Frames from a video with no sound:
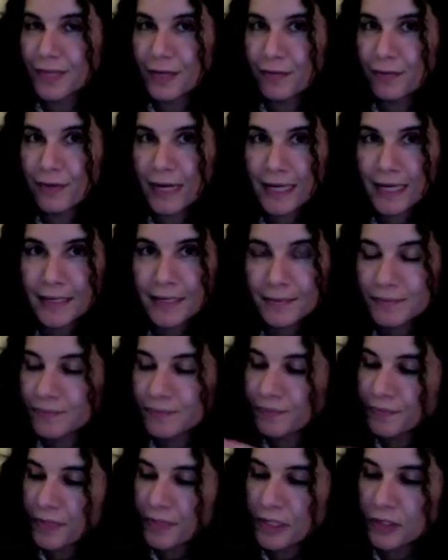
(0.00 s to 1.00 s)
Ready?
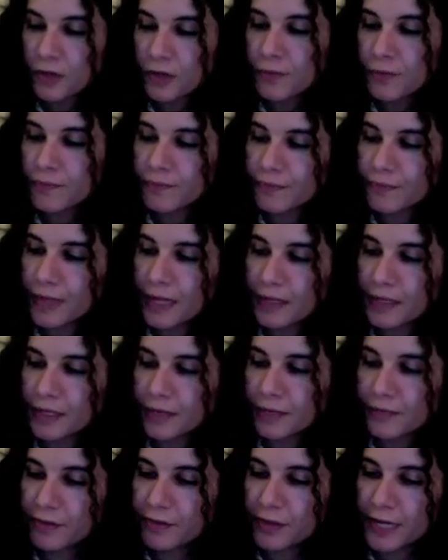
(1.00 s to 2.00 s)
So I'll
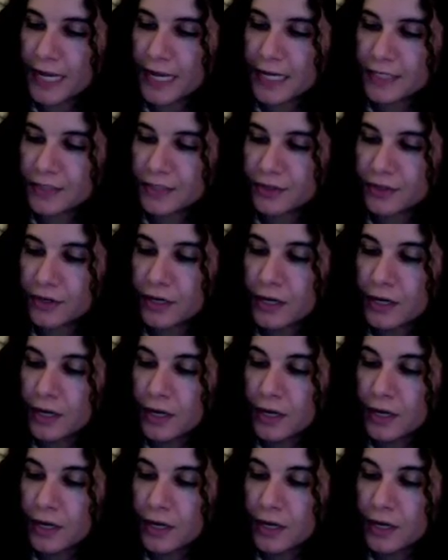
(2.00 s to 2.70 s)
give you the answer.